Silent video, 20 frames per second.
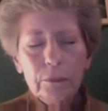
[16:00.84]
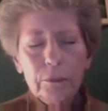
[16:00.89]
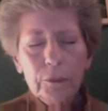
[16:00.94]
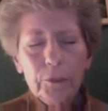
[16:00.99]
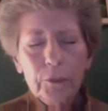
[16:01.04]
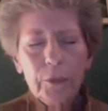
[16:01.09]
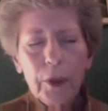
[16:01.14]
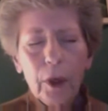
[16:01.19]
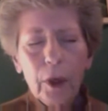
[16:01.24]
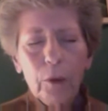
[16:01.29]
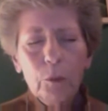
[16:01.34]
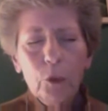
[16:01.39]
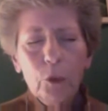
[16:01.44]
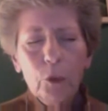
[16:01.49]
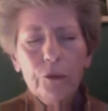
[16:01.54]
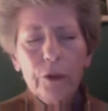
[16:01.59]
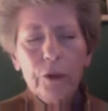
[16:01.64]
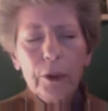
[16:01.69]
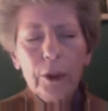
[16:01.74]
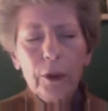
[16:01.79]
Now
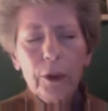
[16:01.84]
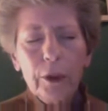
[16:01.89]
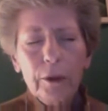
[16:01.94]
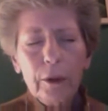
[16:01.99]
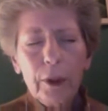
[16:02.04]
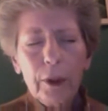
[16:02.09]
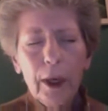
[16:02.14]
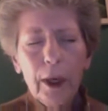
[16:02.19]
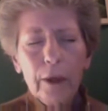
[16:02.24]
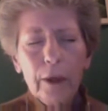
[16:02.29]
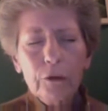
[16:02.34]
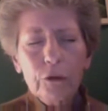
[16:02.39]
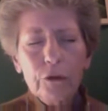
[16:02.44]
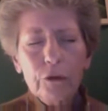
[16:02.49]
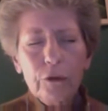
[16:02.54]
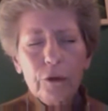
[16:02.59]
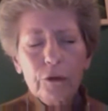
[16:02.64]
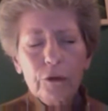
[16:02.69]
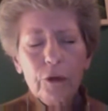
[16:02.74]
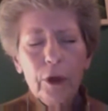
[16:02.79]
move the
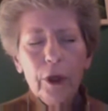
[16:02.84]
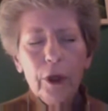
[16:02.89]
consciousness